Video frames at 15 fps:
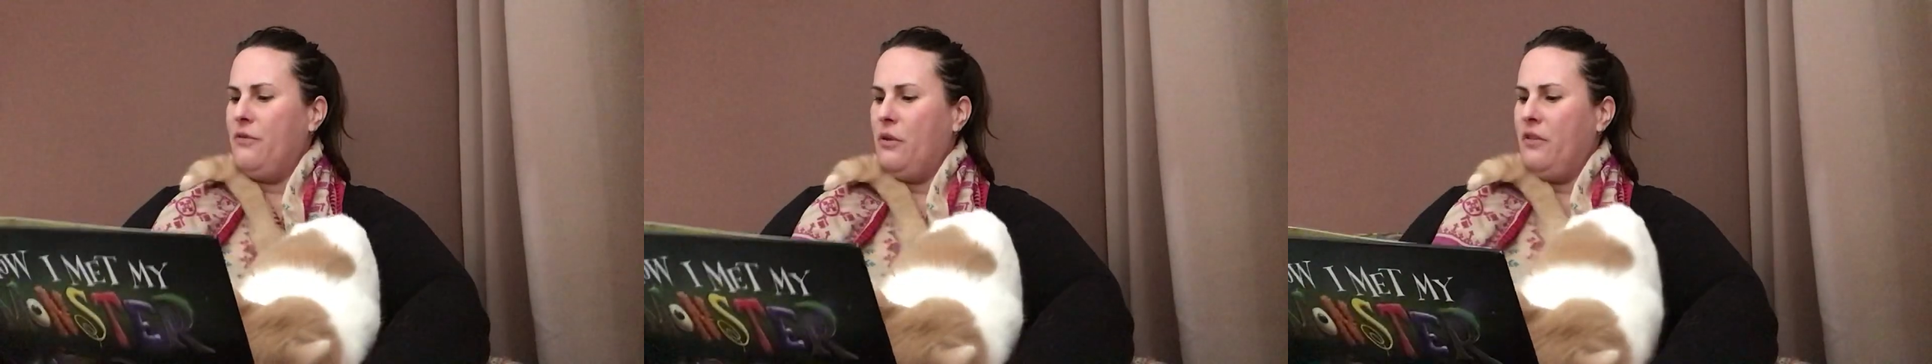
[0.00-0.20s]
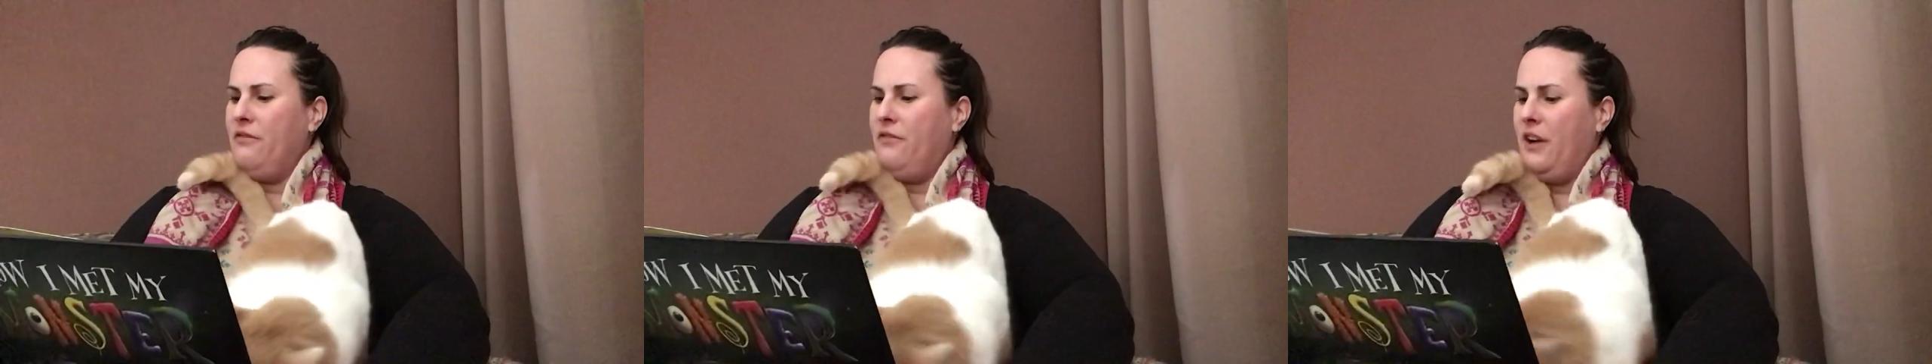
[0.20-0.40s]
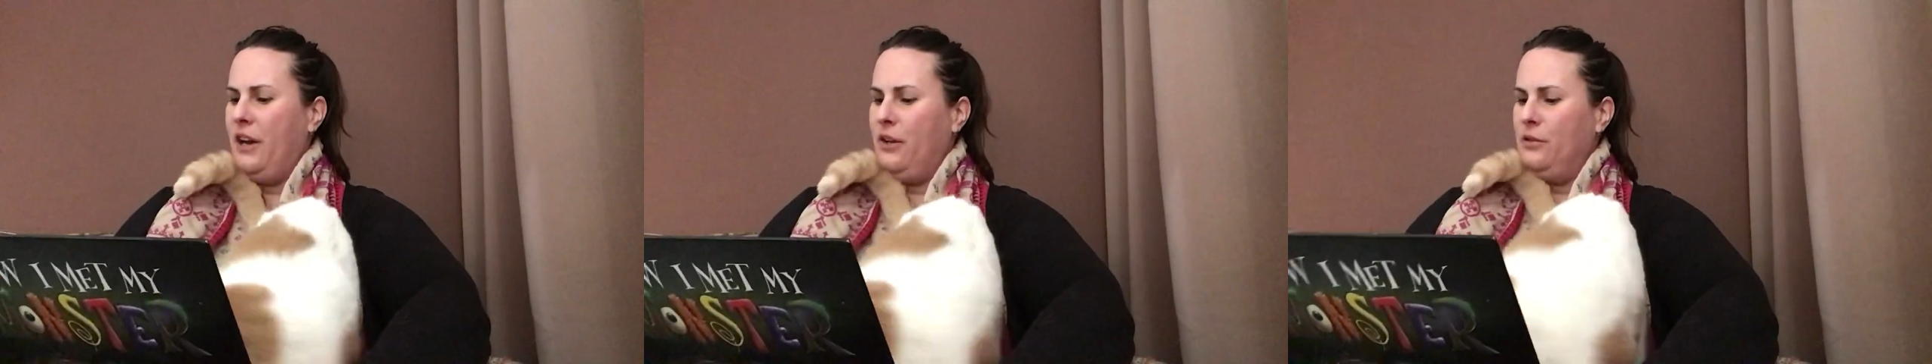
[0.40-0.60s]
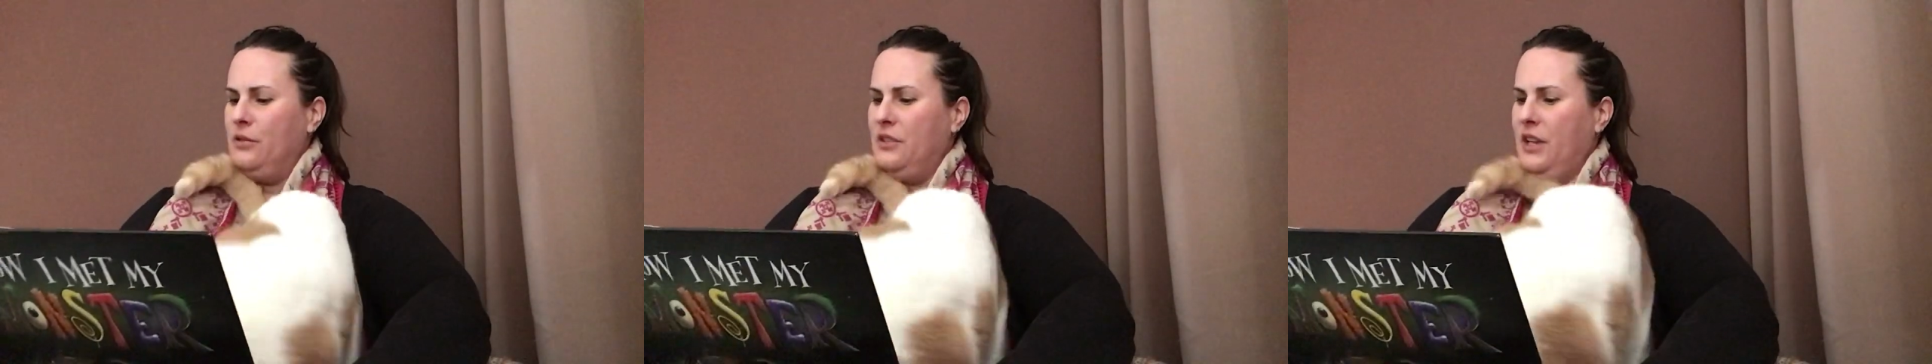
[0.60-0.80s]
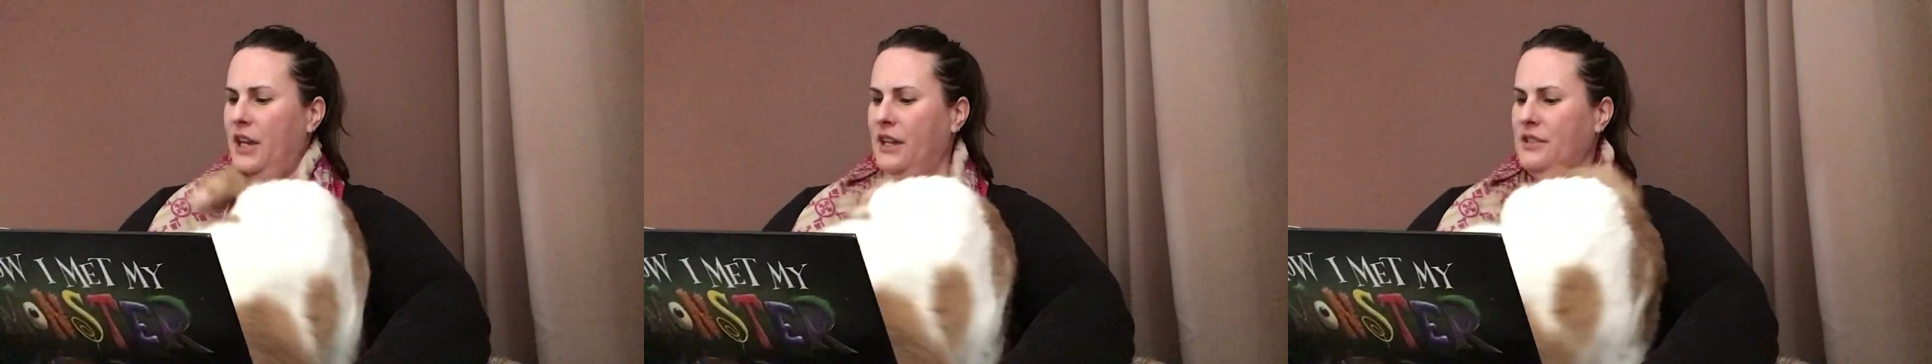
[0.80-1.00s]
for final
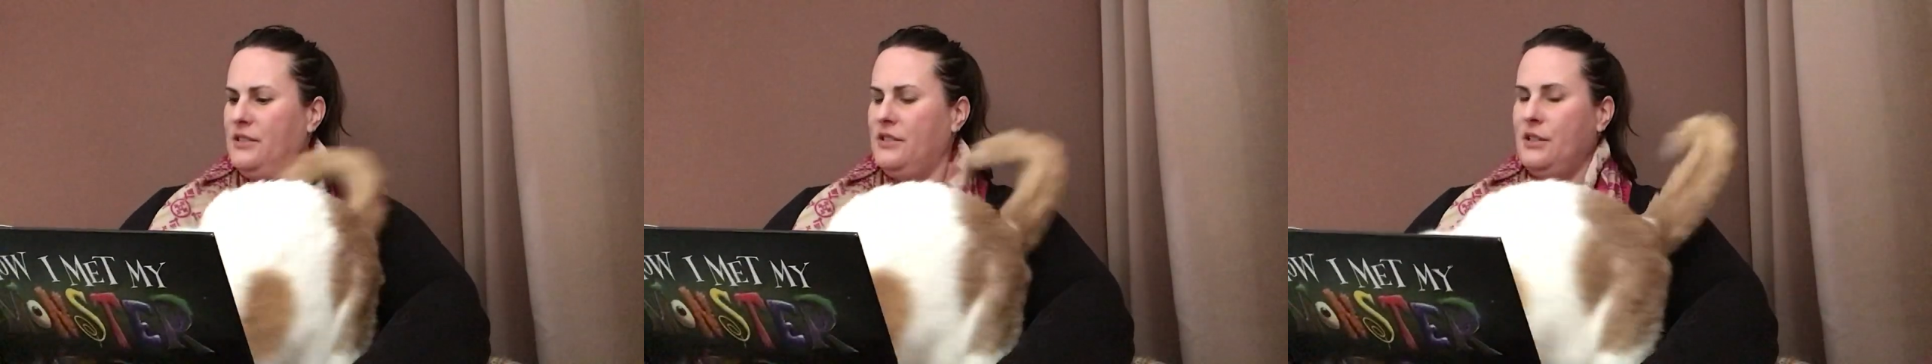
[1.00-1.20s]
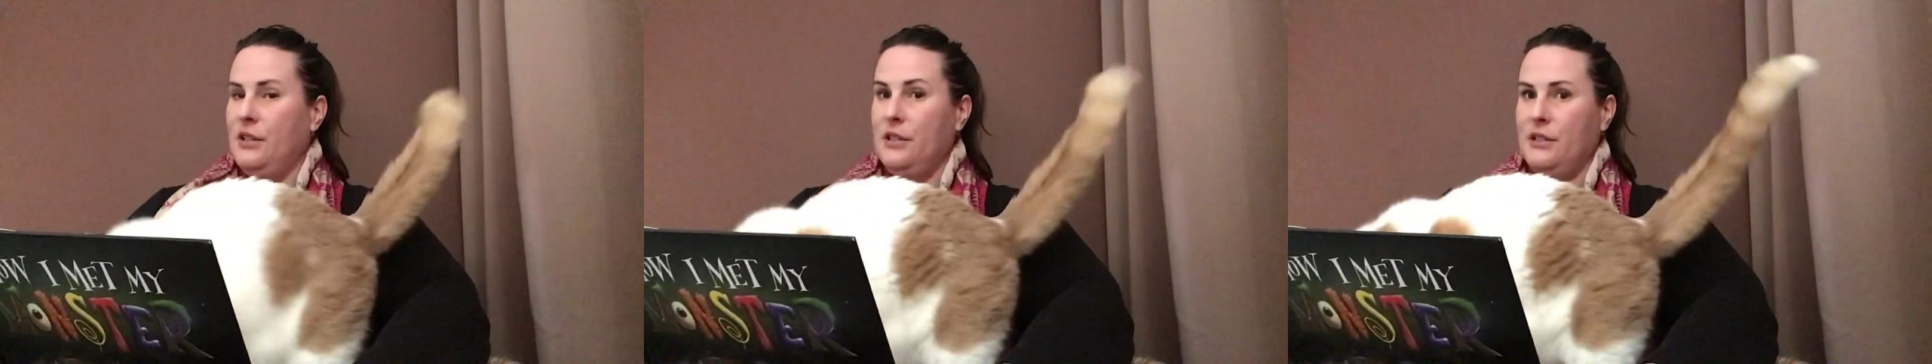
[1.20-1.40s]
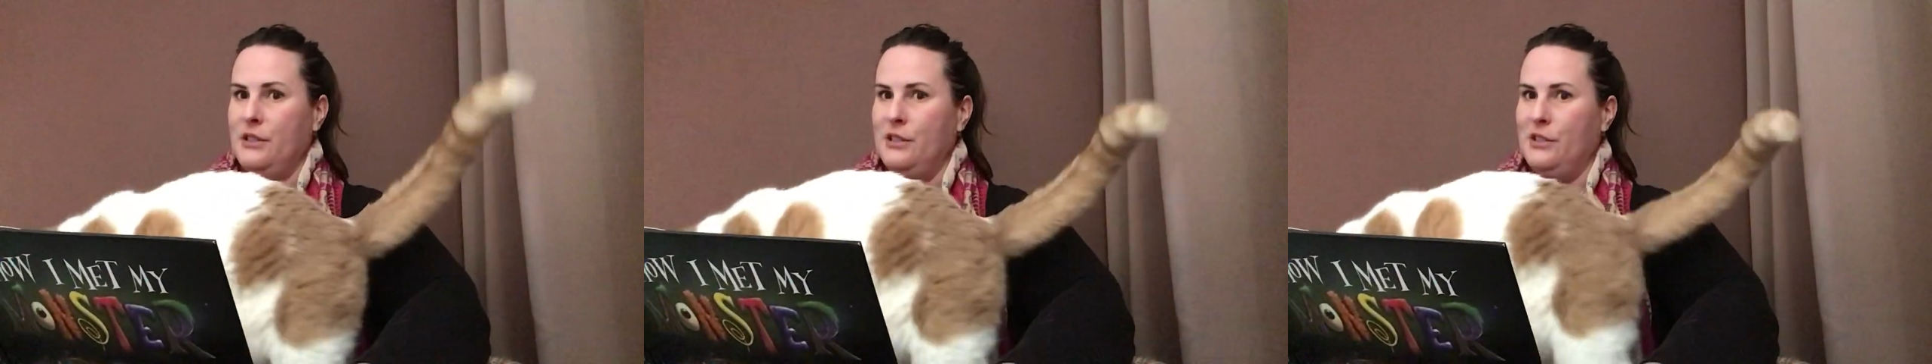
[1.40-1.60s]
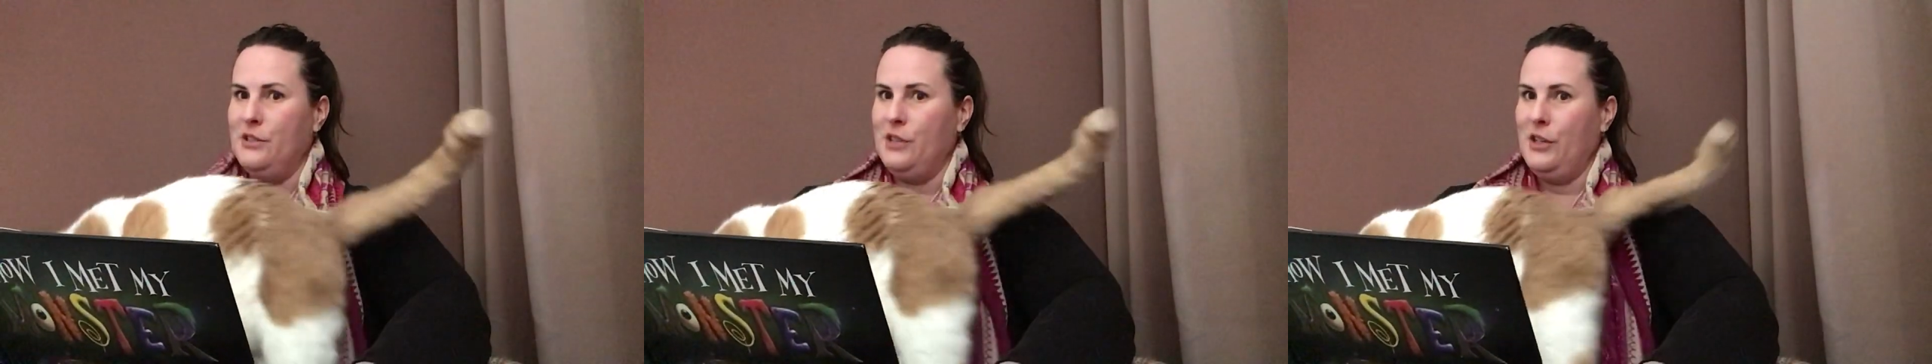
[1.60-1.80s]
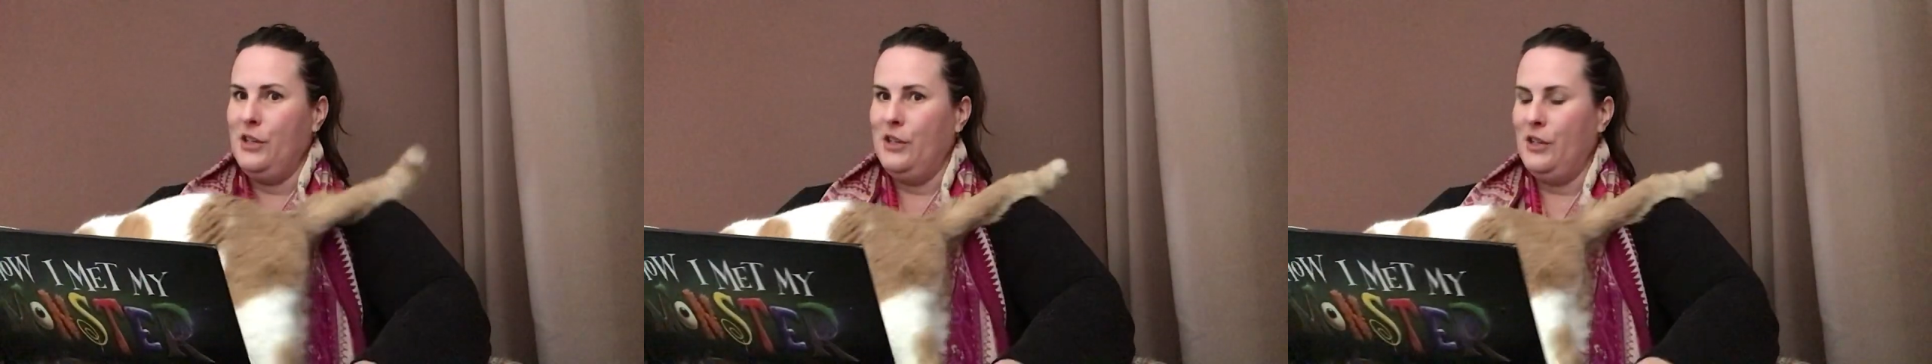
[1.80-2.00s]
test.
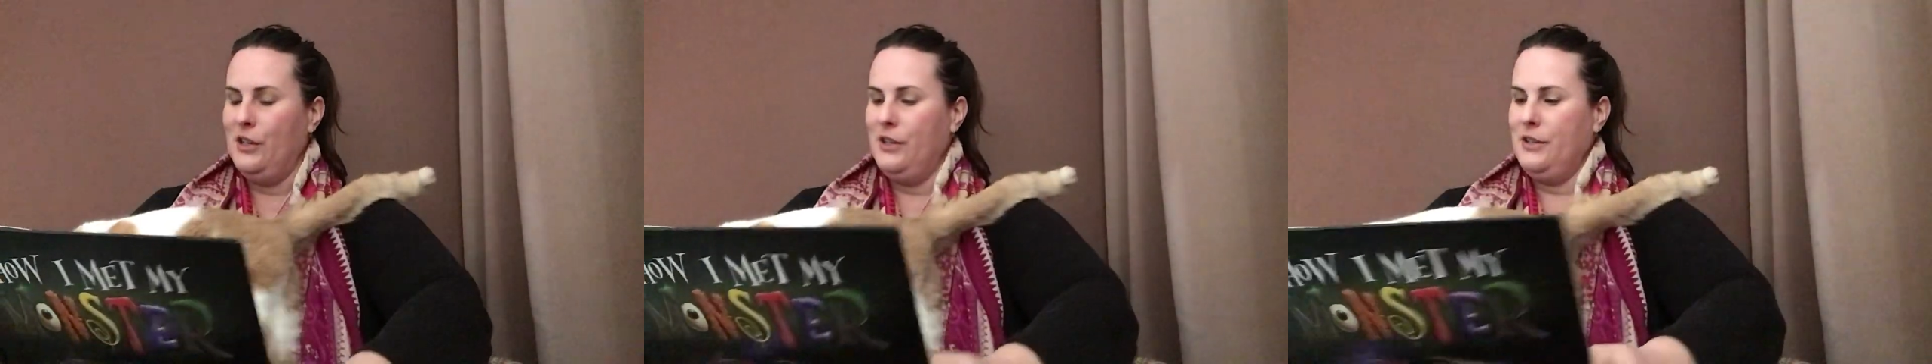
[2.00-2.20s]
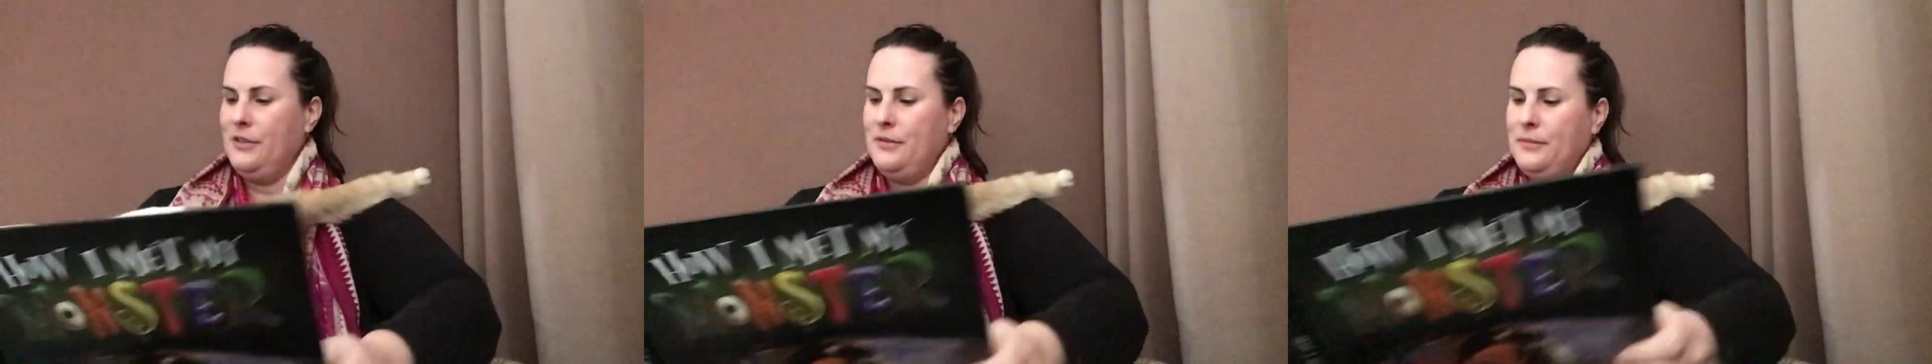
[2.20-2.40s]
Z.